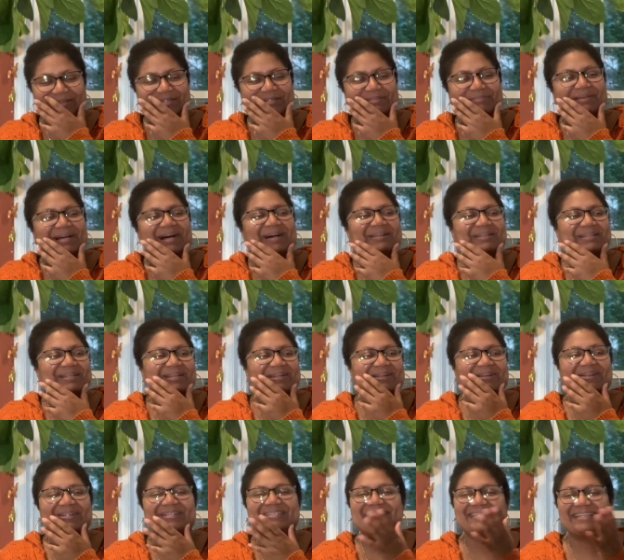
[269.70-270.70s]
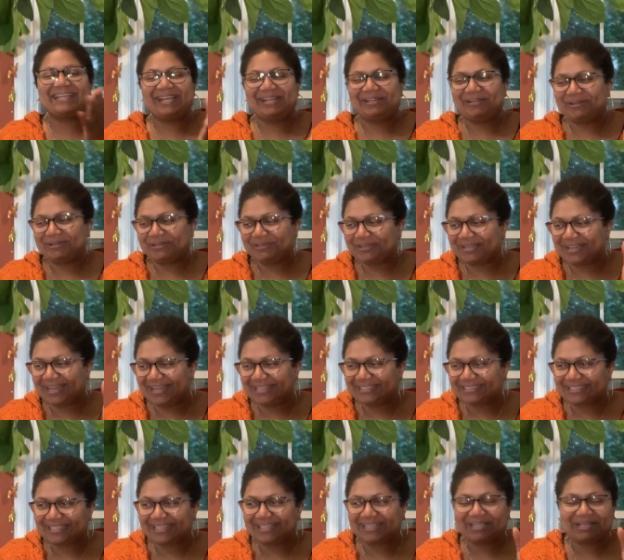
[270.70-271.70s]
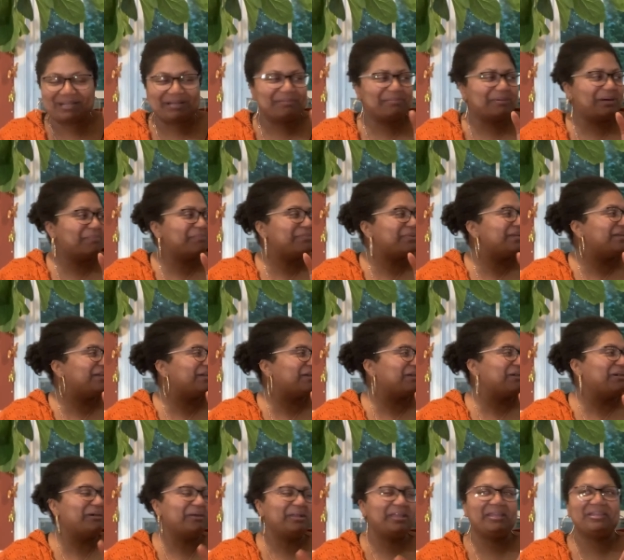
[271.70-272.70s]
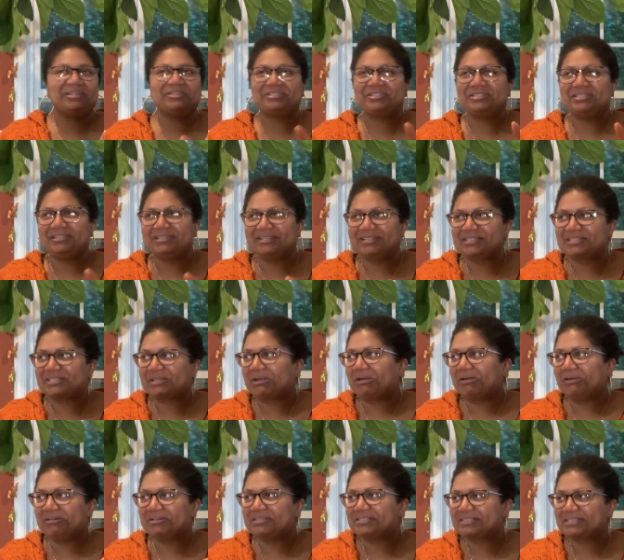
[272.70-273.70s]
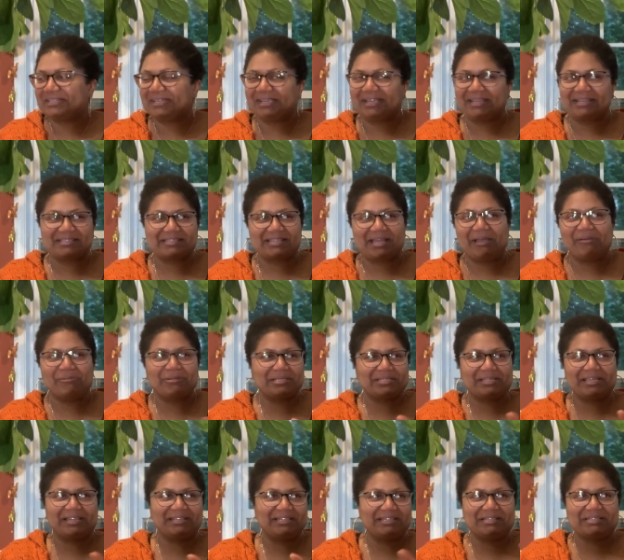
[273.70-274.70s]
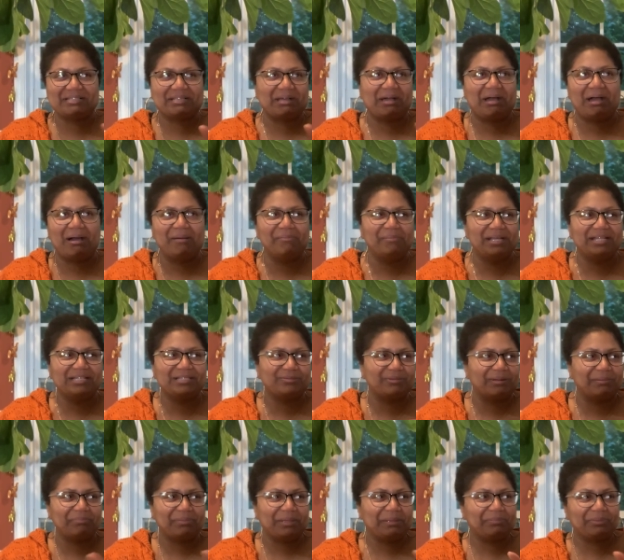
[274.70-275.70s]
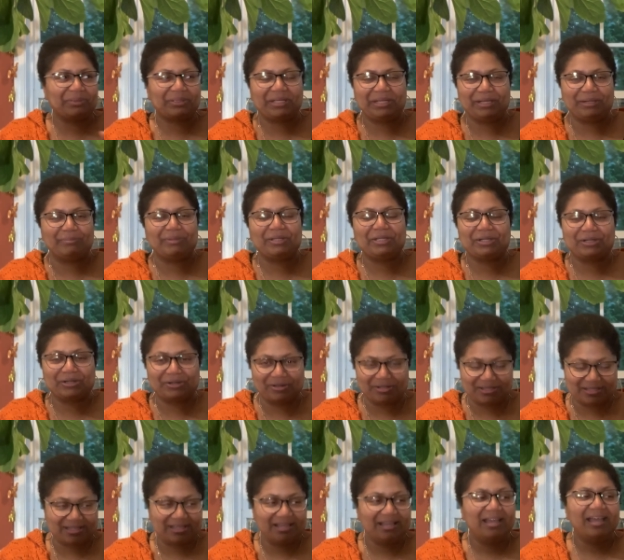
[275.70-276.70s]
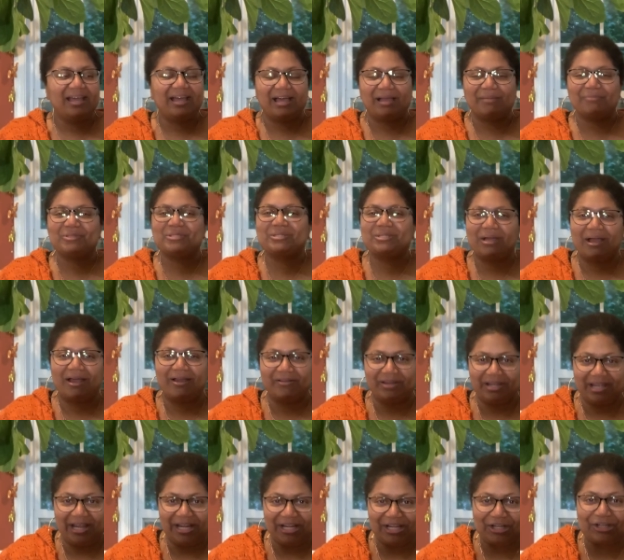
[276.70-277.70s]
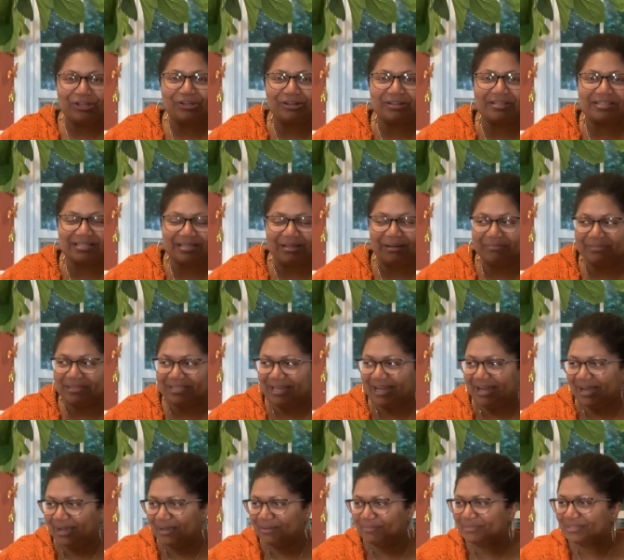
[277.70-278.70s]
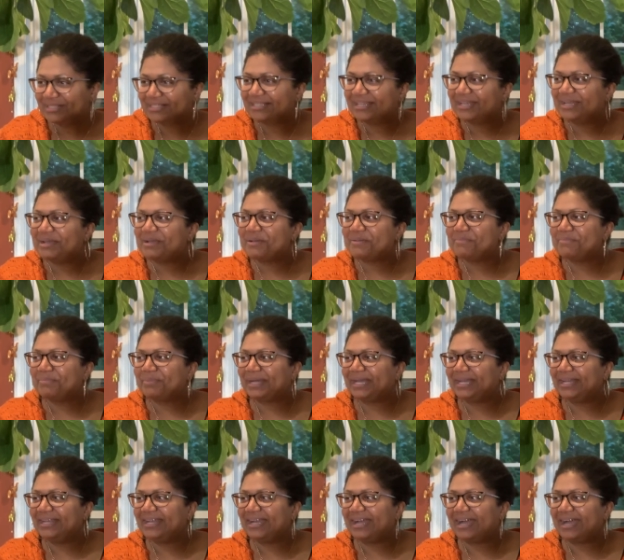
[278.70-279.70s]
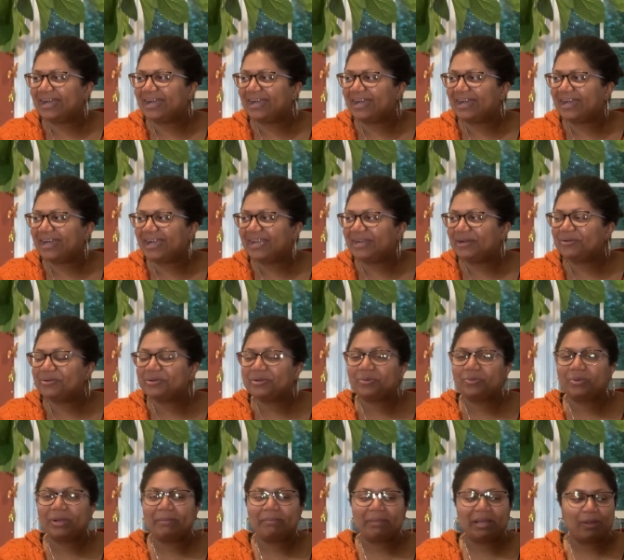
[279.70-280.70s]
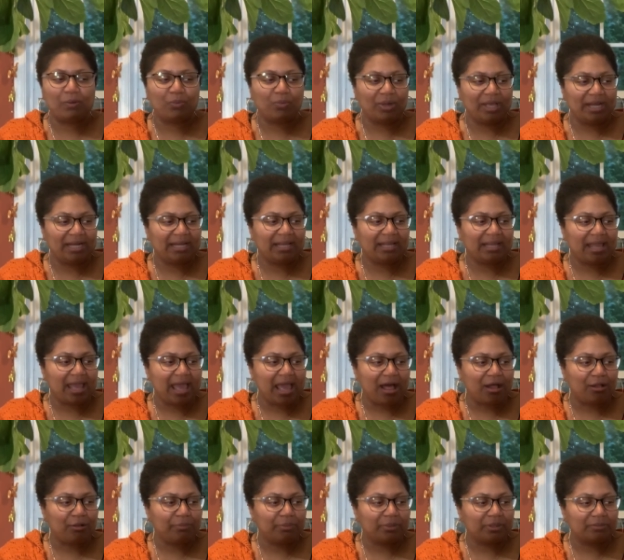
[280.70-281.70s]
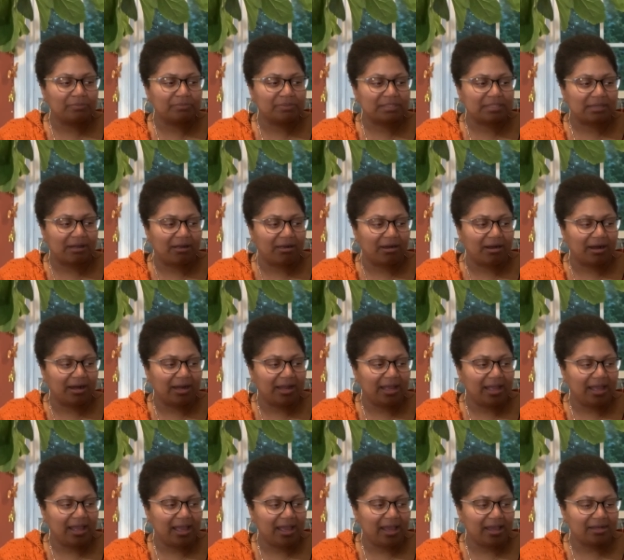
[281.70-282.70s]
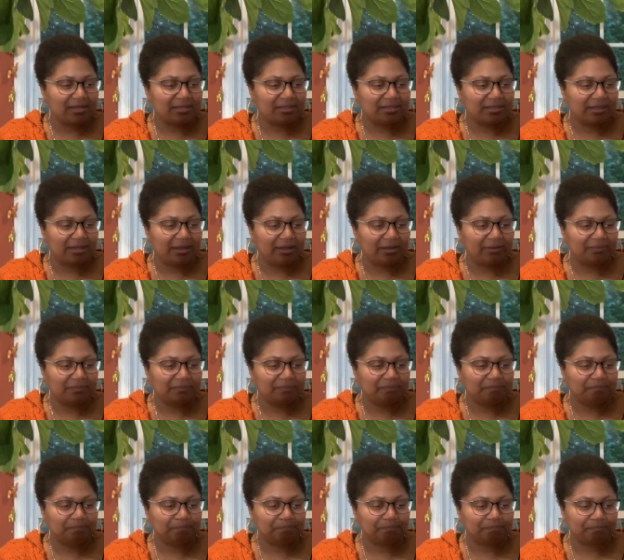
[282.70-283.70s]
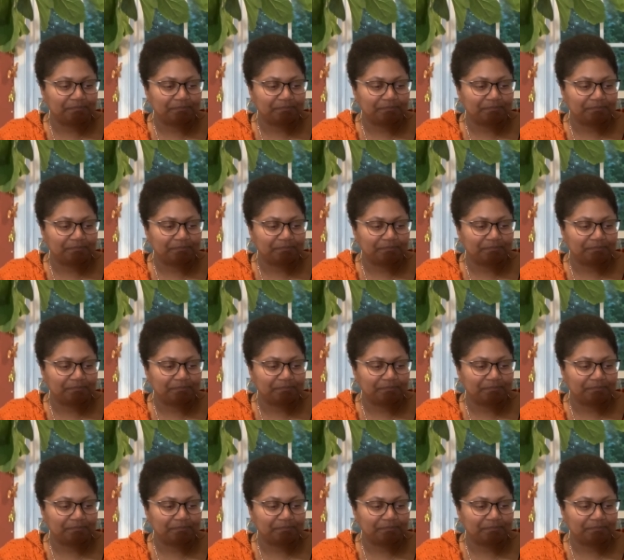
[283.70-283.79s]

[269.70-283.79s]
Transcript: I was about to curse and I know you guys are gonna come up here and go, here she is cursing because I always get these comments when people hear me curse. I'm sorry, I curse sometimes, but I don't know where my wedding albums are and um,